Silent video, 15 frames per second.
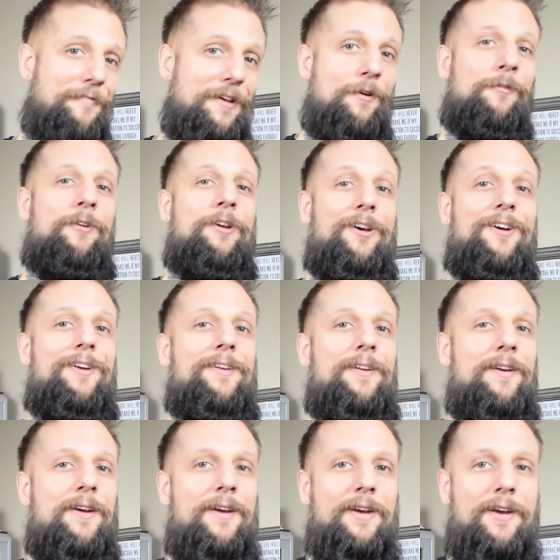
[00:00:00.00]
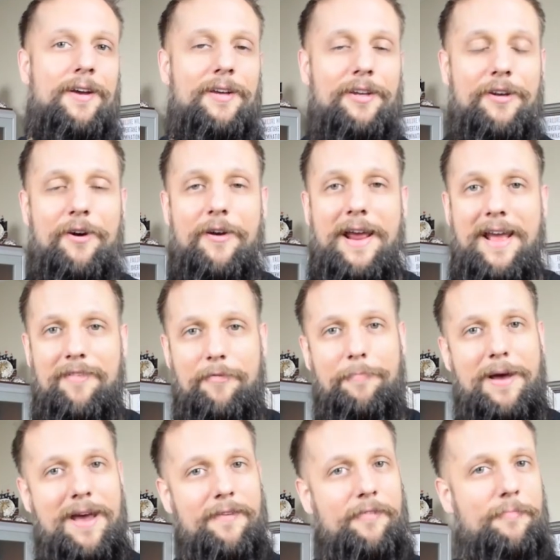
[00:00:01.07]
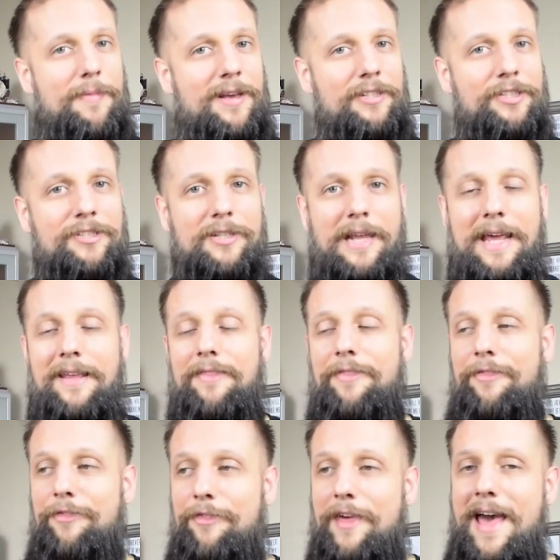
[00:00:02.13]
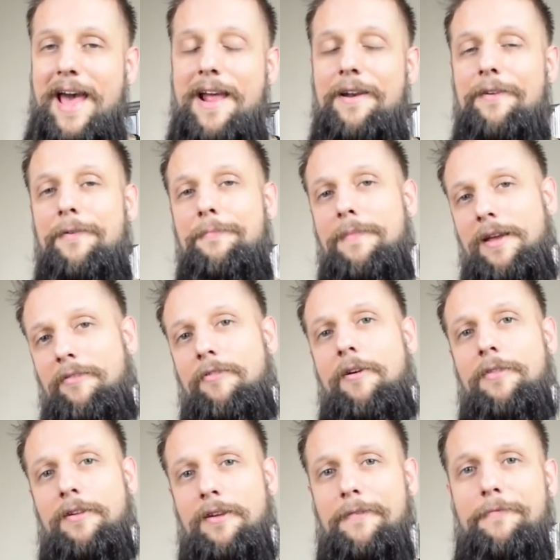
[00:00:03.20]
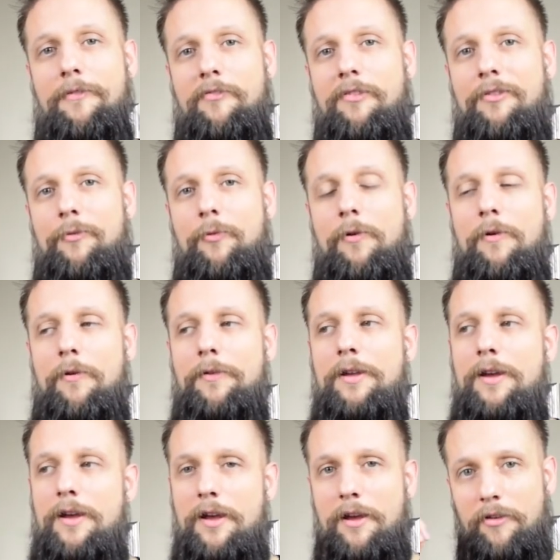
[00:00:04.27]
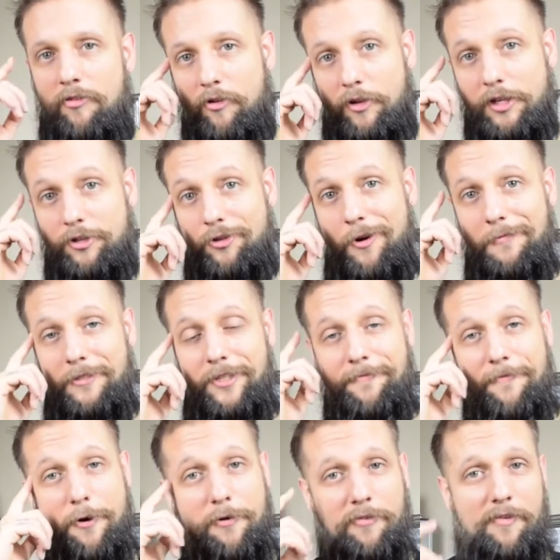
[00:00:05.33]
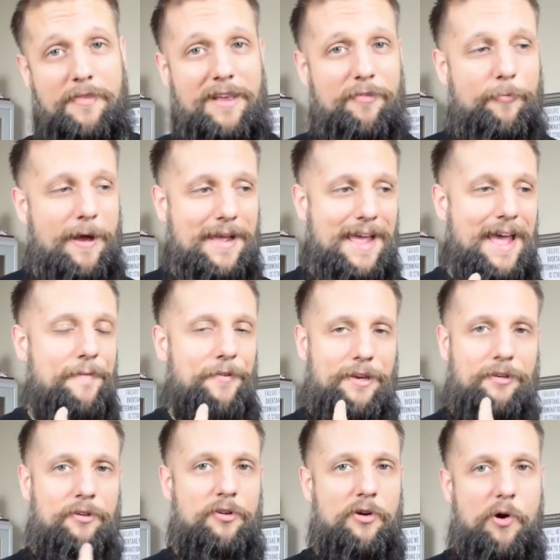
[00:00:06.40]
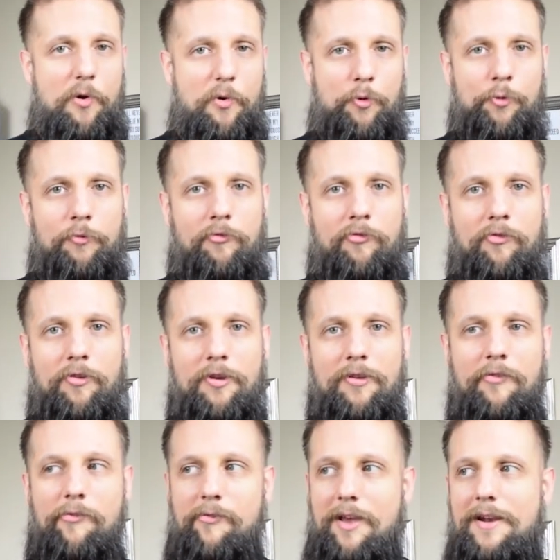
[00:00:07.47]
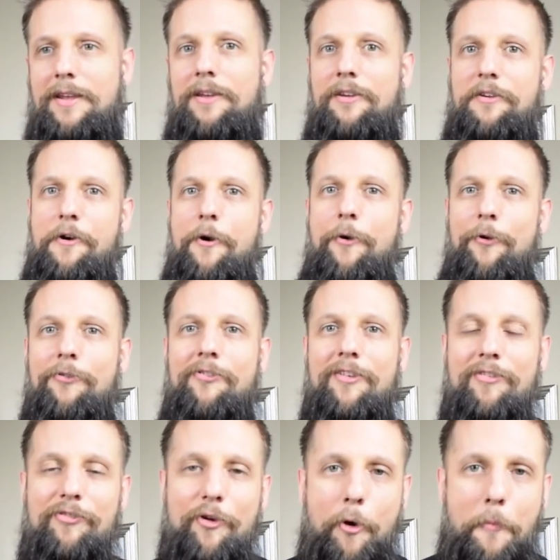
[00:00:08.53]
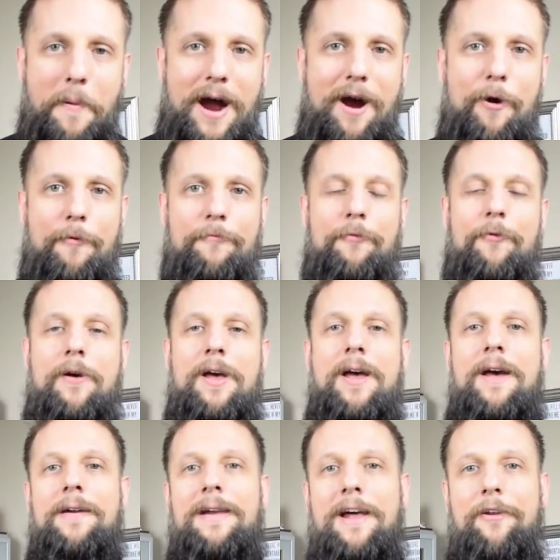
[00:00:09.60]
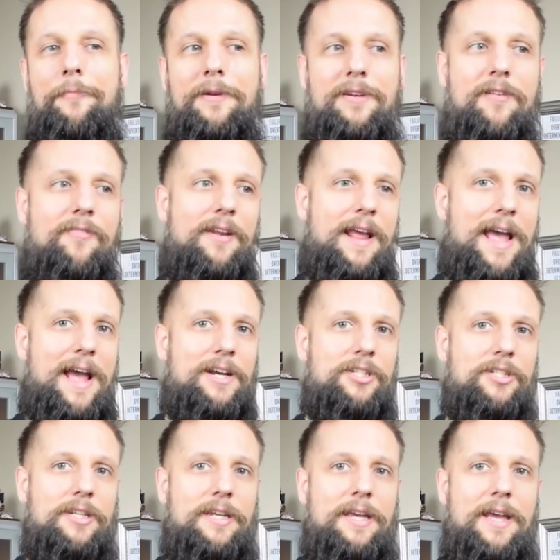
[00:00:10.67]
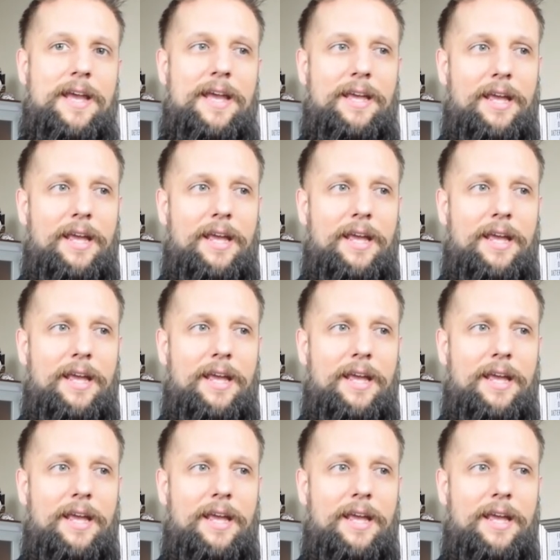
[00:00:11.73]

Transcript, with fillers: you feel good, you know, and has a positive message, like that makes all the difference in the world. So control what you focus on. That's why having goals setting goals is so powerful not only does it actually